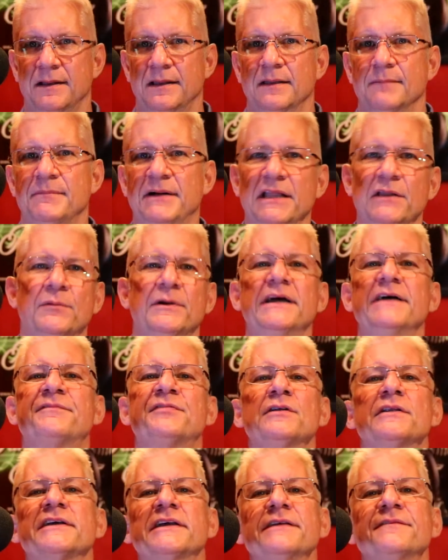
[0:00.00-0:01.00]
By the way, if
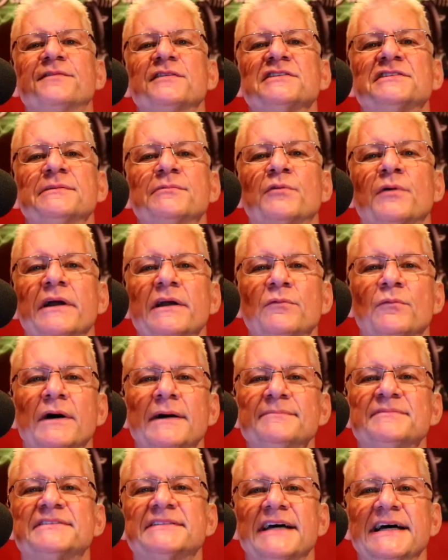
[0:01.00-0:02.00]
you're looking for some great
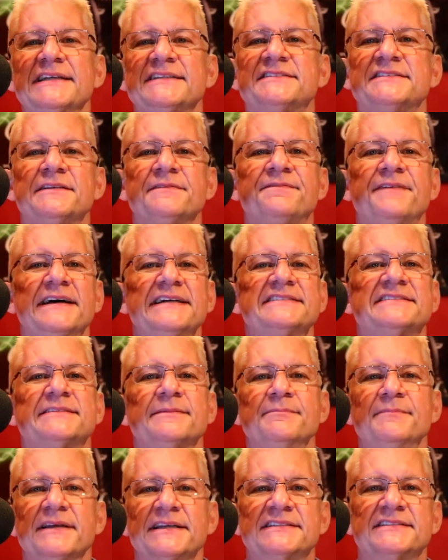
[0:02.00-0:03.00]
websites to find
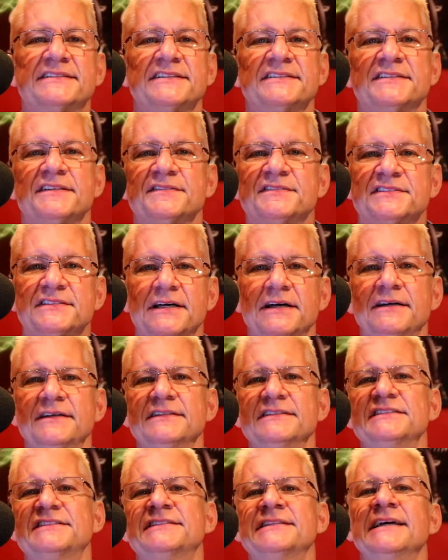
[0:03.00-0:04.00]
some mixes of
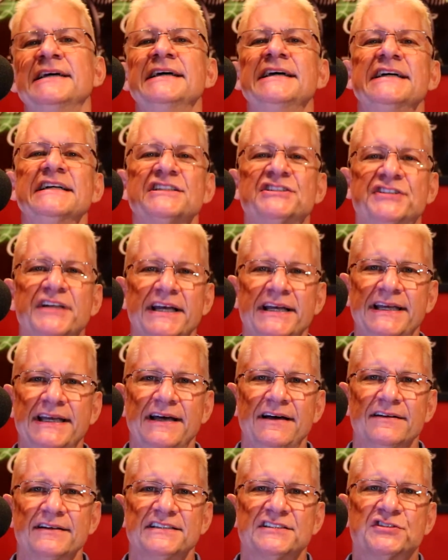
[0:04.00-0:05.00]
songs, check
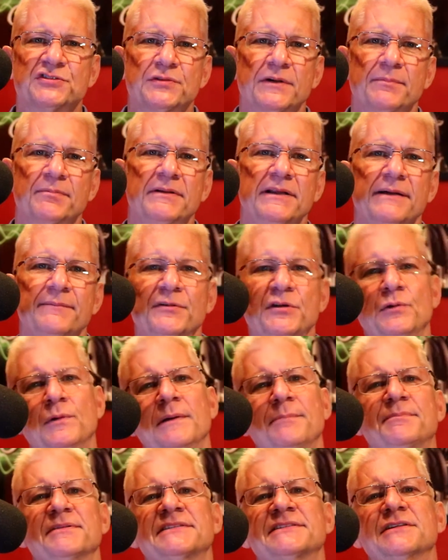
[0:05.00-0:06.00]
out a Strip Club U
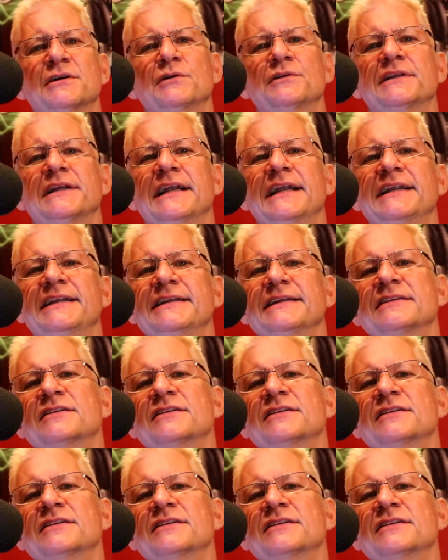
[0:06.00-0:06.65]
episode that I did